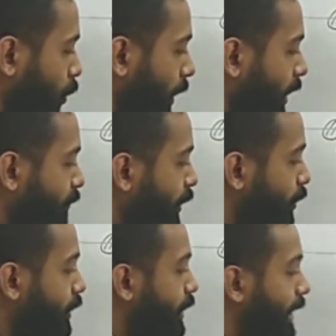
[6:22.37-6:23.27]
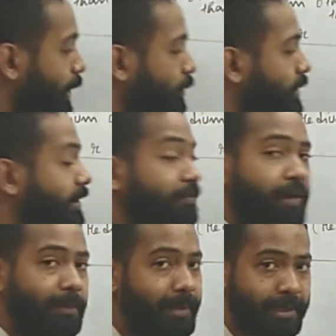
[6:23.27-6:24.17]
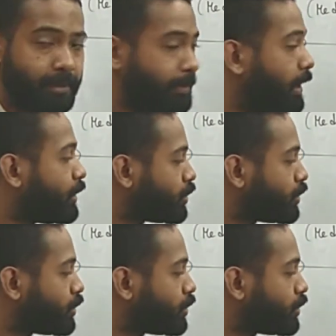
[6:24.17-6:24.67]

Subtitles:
whenever you are dealing with a different medium.